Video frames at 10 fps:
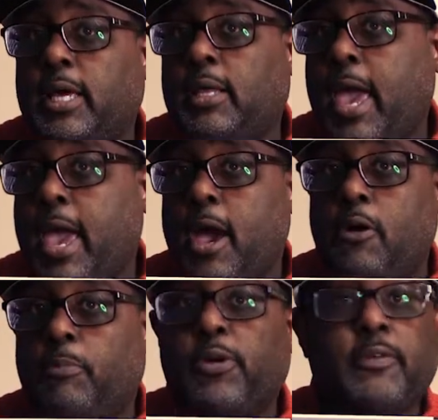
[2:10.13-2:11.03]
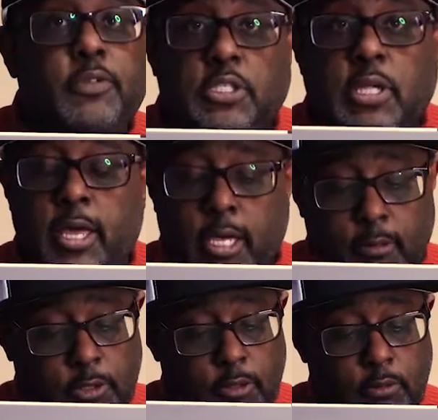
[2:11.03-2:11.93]
how privileged I am
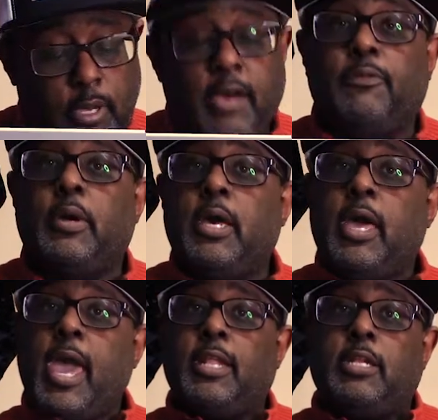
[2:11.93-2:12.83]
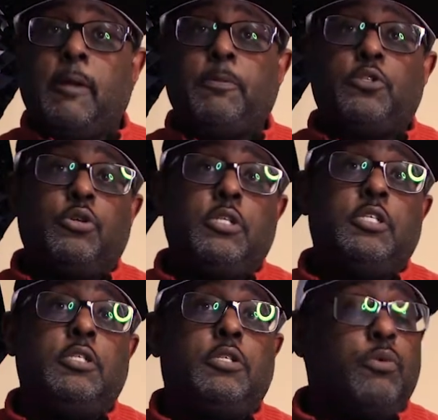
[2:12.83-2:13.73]
to have had an
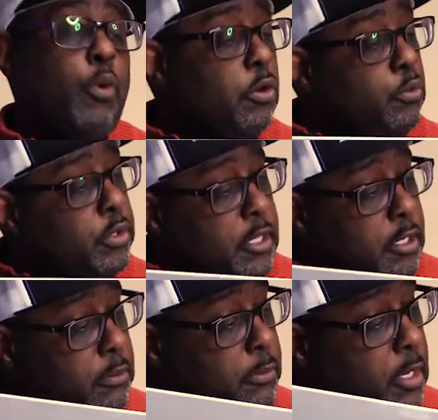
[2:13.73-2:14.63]
opportunity to work with them.